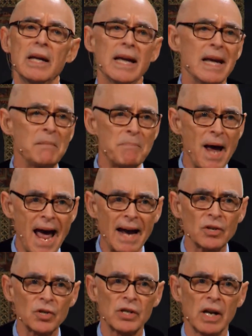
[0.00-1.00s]
in
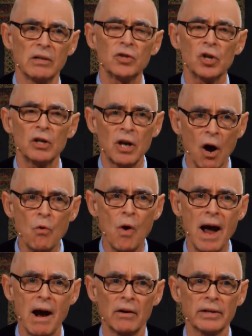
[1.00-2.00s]
Pakistan to go
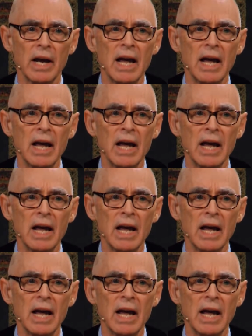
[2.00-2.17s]
out